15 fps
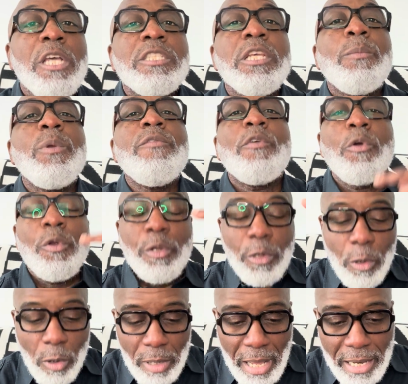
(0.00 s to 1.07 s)
see, we've heard it
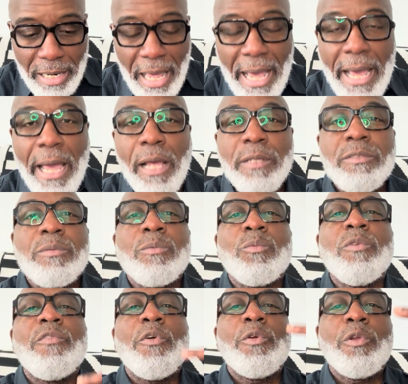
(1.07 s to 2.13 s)
all our lives.
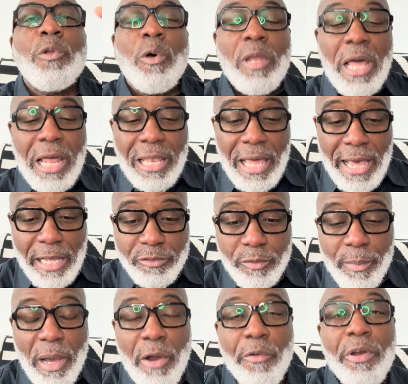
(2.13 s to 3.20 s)
We've heard it all our lives
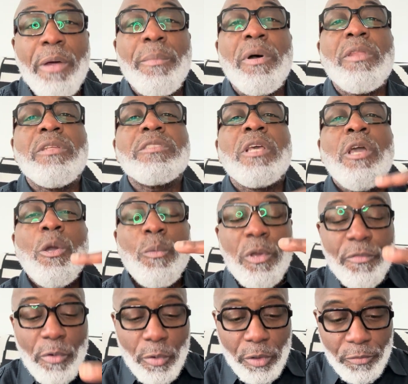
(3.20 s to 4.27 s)
from our grandmothers. We've
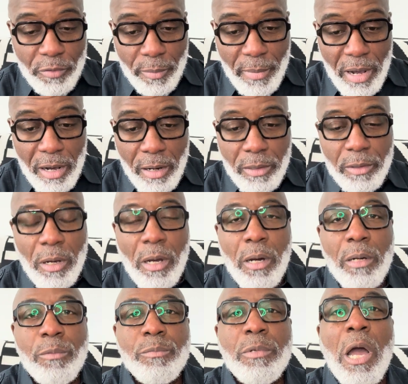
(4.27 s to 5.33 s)
heard it from
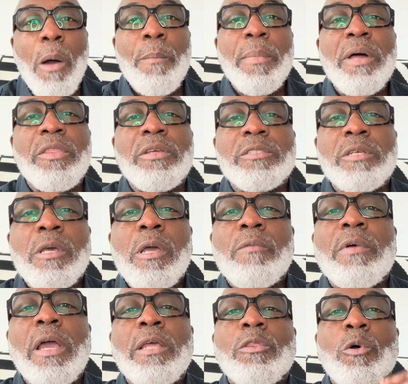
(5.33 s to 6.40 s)
our mothers,
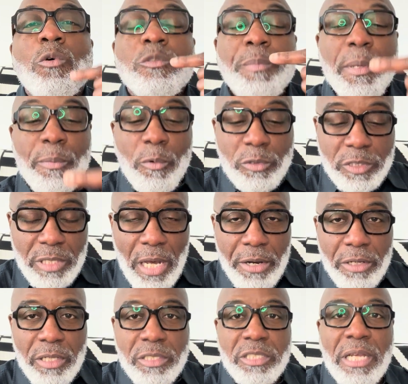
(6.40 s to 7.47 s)
right? Those people who
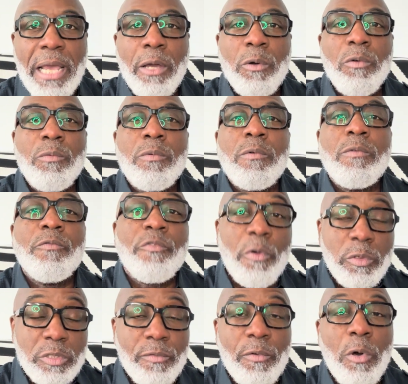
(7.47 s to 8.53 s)
started this cycle,
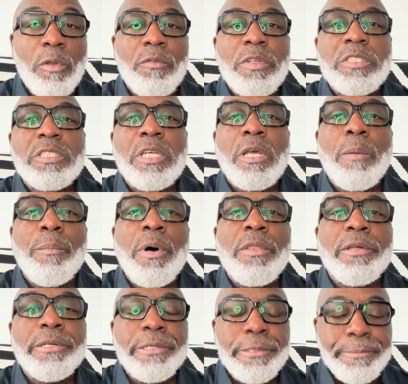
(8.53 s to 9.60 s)
first of all, this single
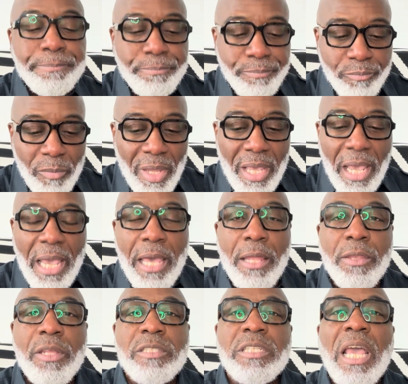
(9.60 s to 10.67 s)
motherhood.
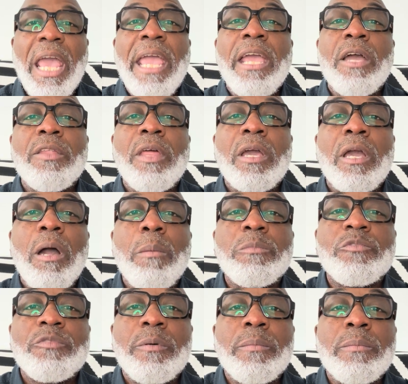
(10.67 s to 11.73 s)
And this anger that comes
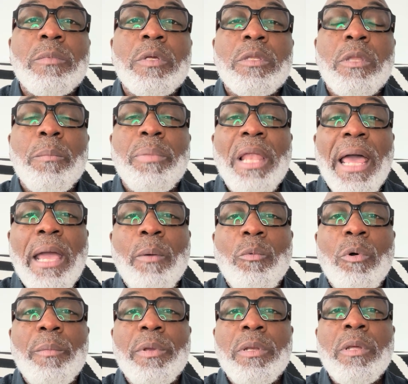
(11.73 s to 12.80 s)
from the black
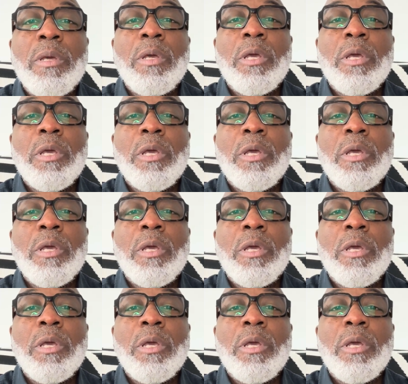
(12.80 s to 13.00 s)
woman